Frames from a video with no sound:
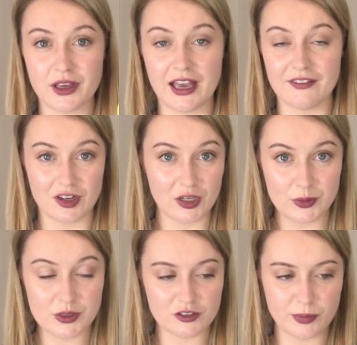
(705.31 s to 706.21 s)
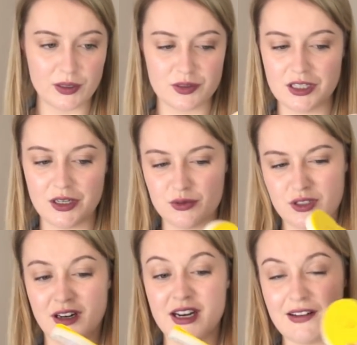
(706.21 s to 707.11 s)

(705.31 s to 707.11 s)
I have loads of post-it notes and I